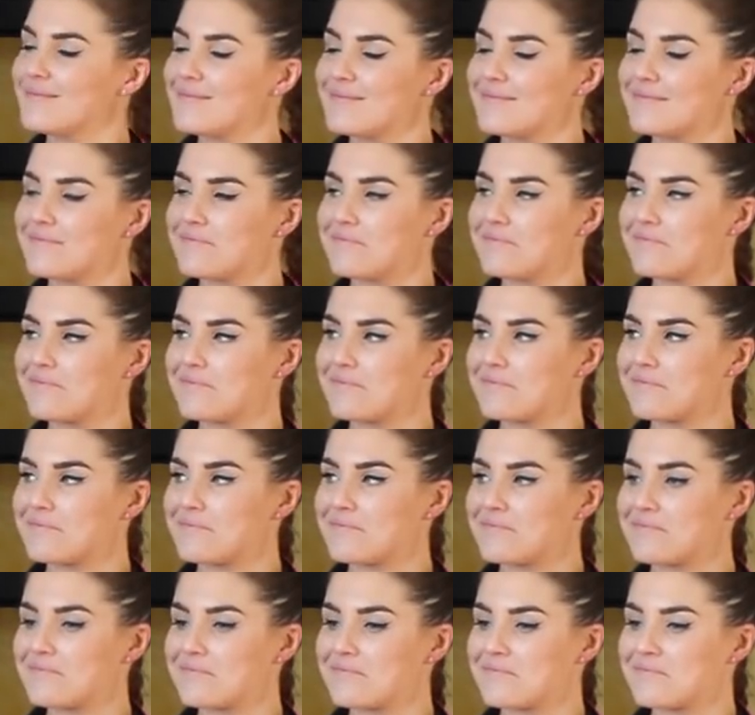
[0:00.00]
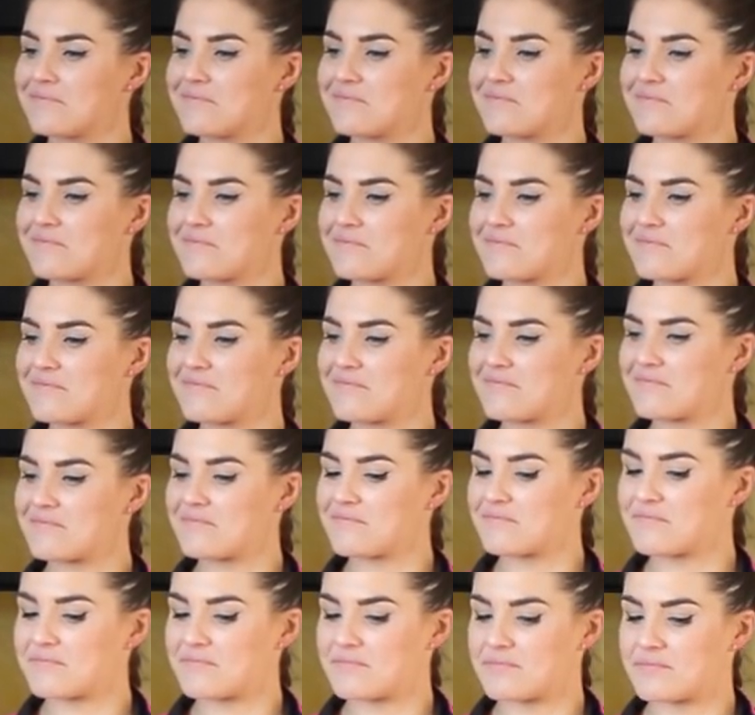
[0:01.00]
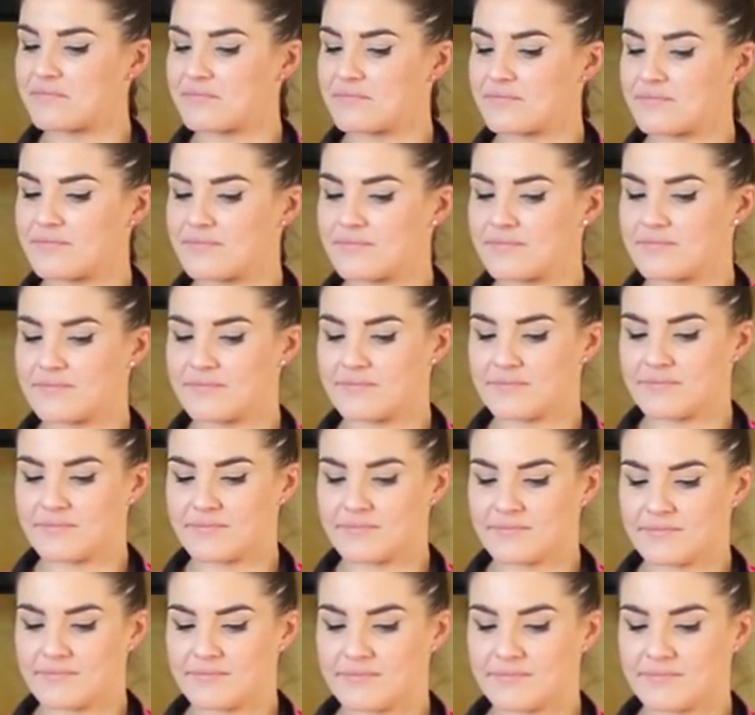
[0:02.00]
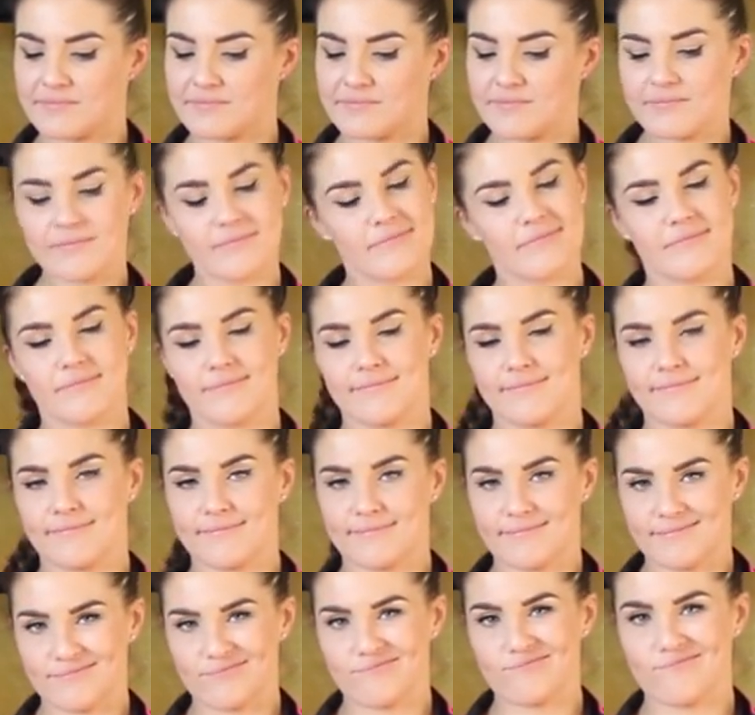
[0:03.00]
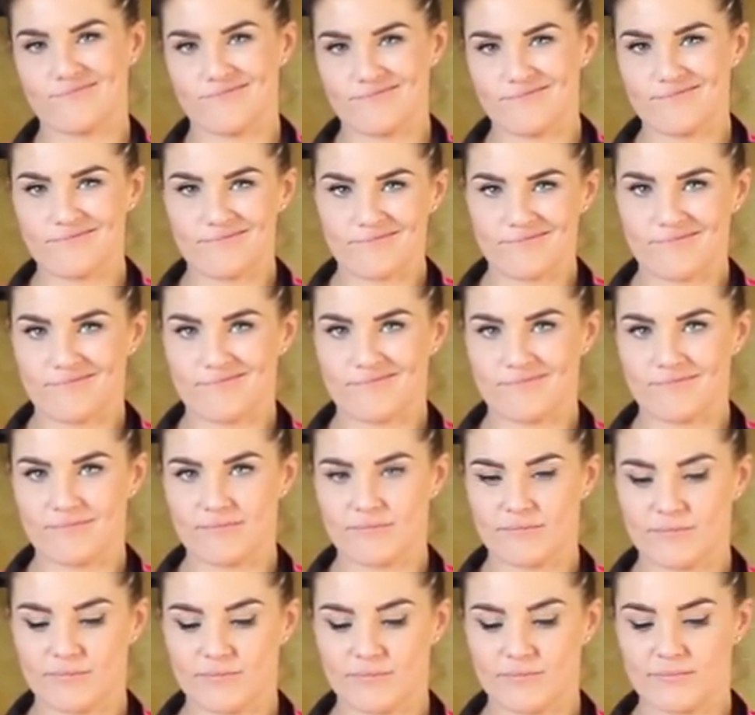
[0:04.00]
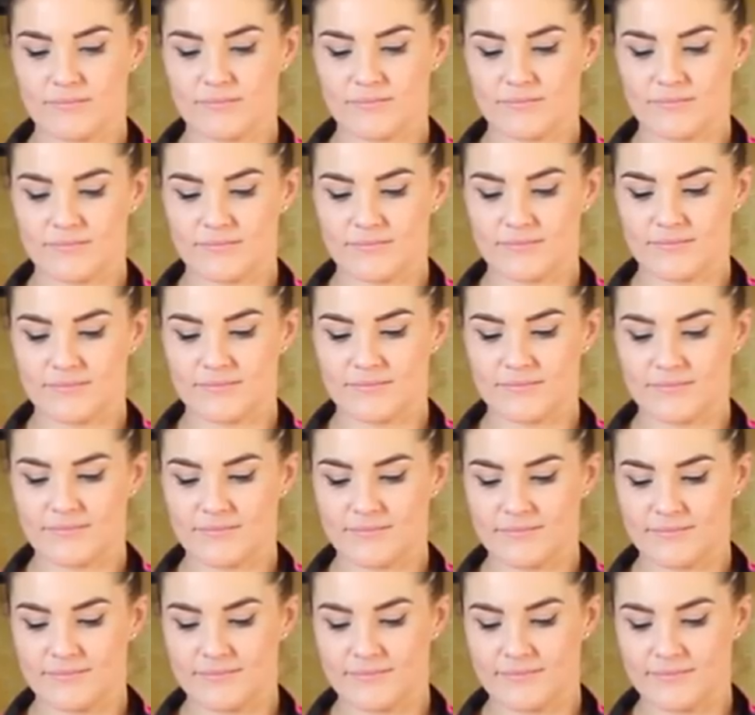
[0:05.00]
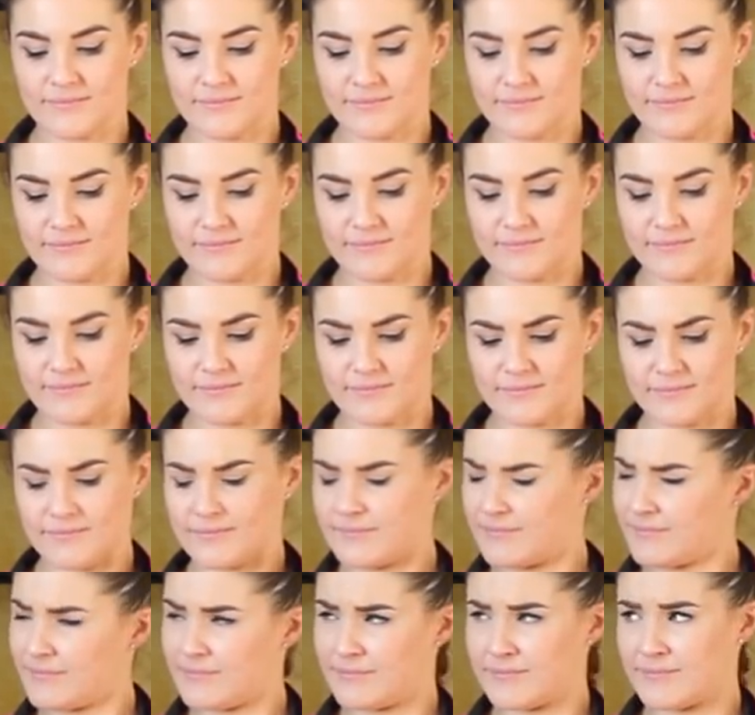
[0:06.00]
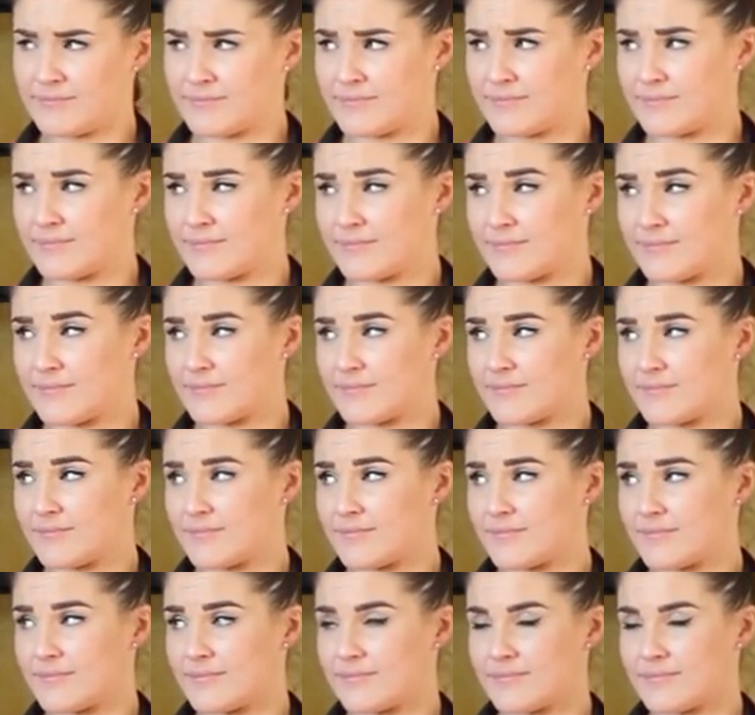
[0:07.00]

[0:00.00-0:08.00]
The person shown says nothing.